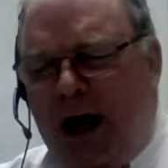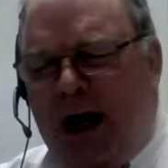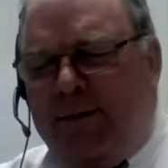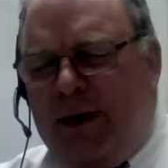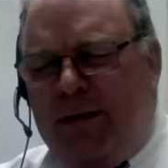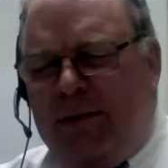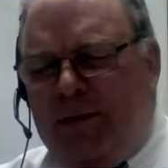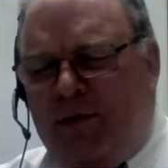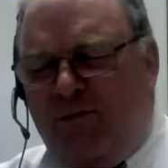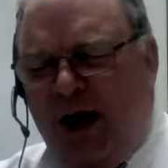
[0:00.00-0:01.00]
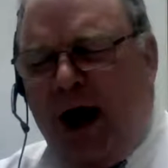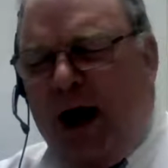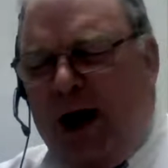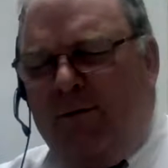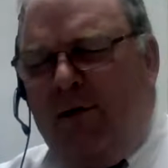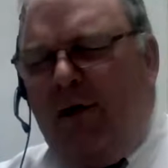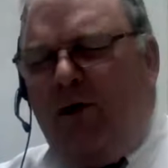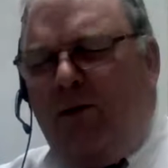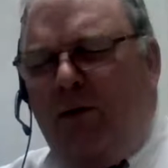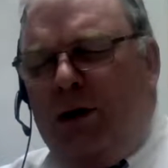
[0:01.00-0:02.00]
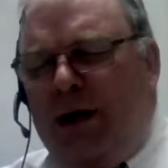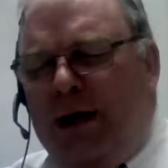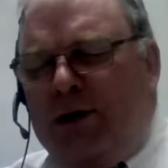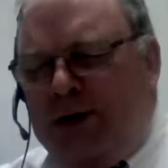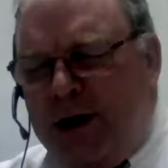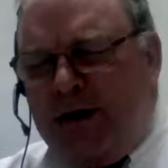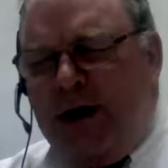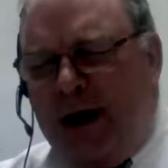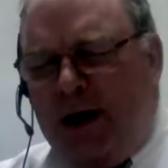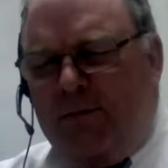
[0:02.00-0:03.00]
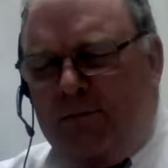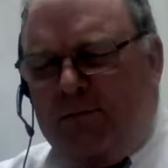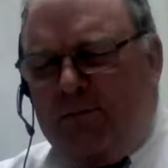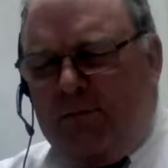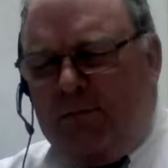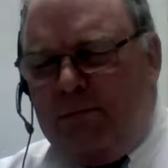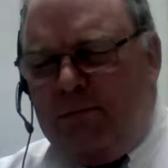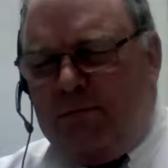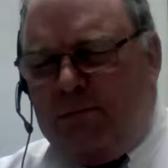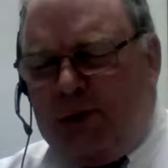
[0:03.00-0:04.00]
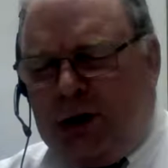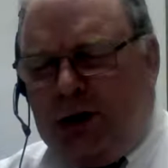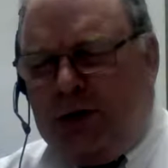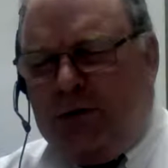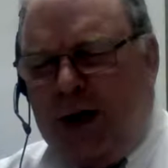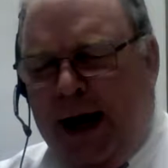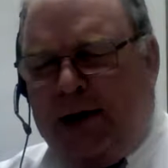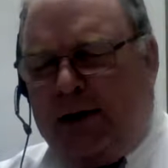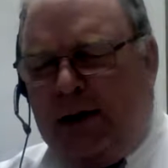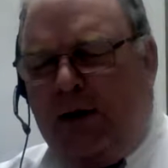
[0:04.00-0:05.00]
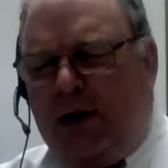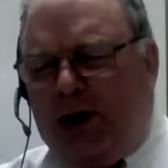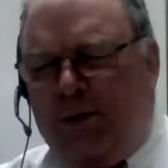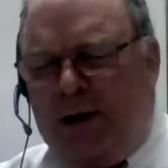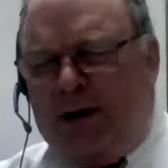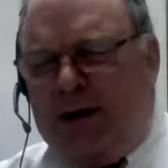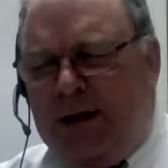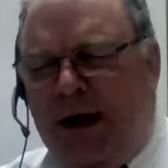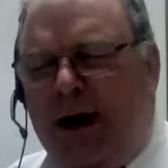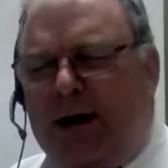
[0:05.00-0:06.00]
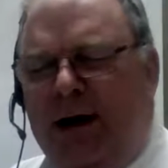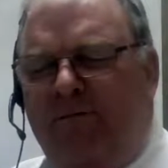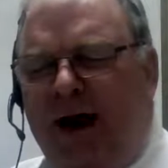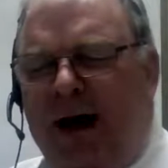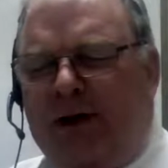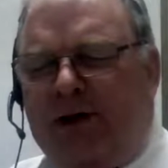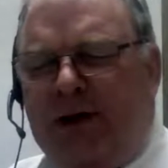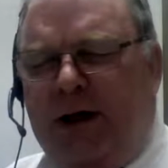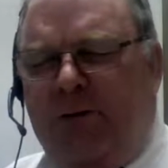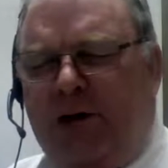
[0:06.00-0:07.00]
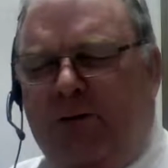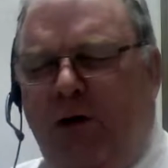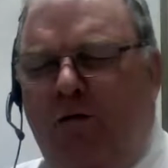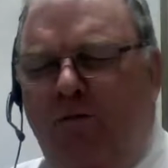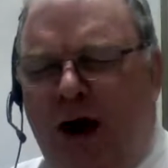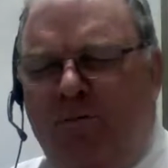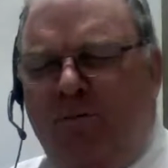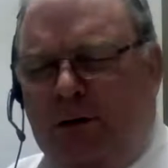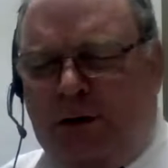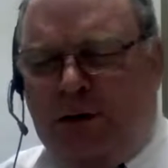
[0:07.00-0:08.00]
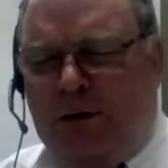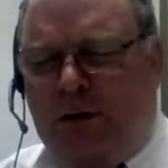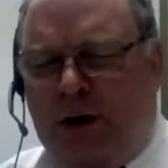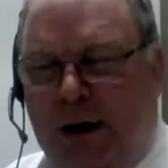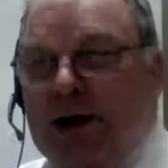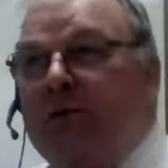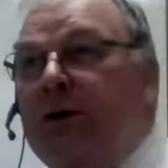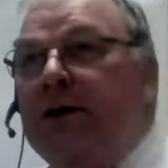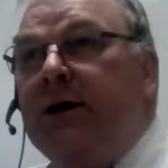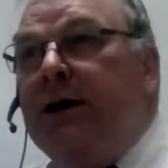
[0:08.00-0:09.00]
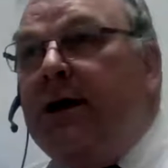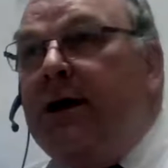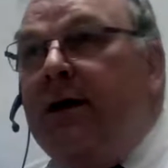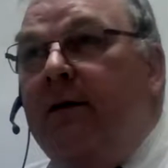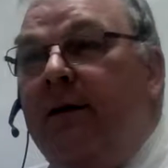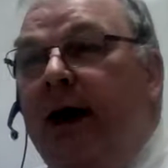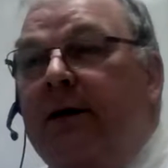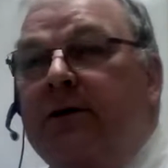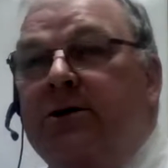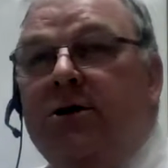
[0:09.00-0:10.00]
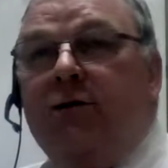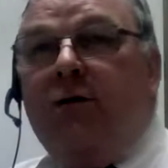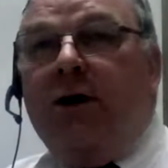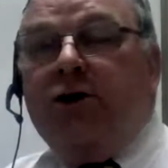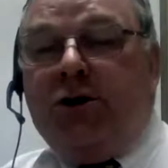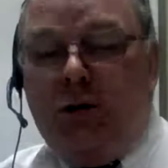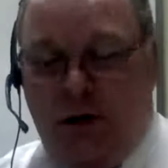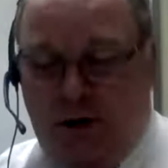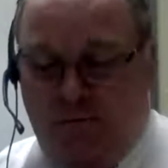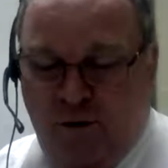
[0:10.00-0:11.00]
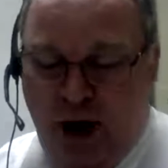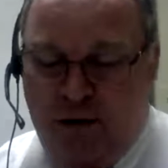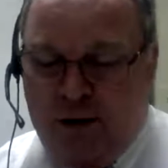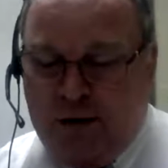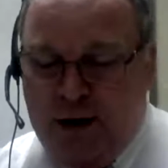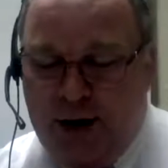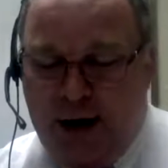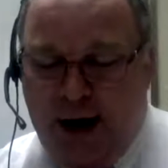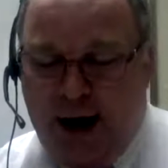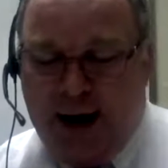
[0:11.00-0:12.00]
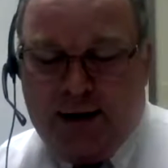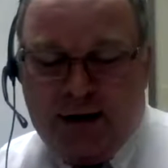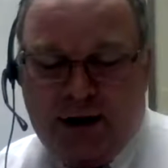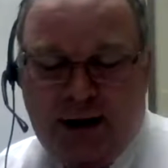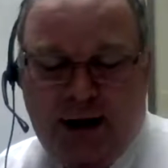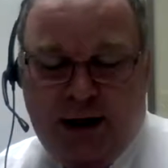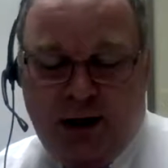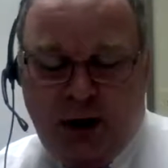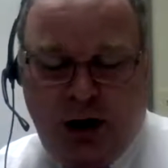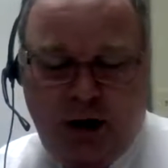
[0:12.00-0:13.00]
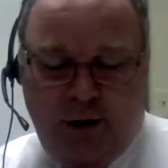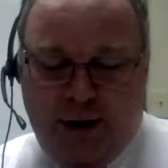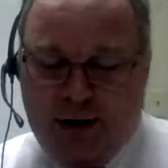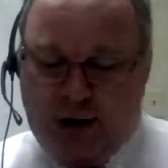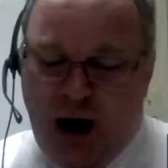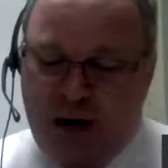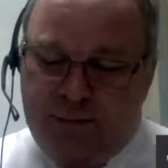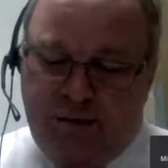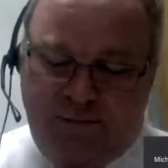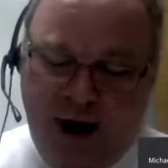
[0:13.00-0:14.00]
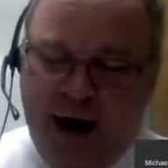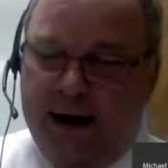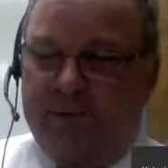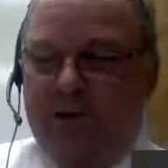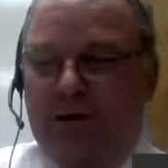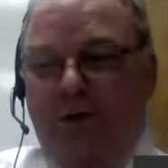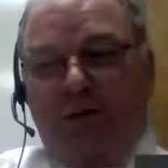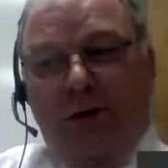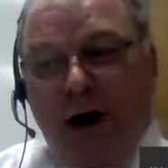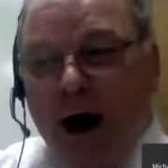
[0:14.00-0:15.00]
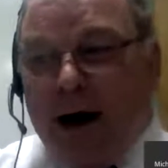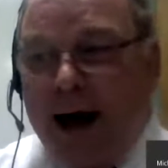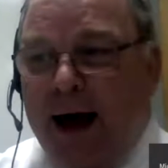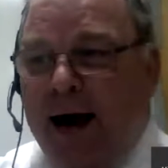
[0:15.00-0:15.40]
Ptolemy #5 would endear him to Antiochus, but it did not. In fact, she was more faithful to her husband than she was to her father, and she encouraged Ptolemy V to not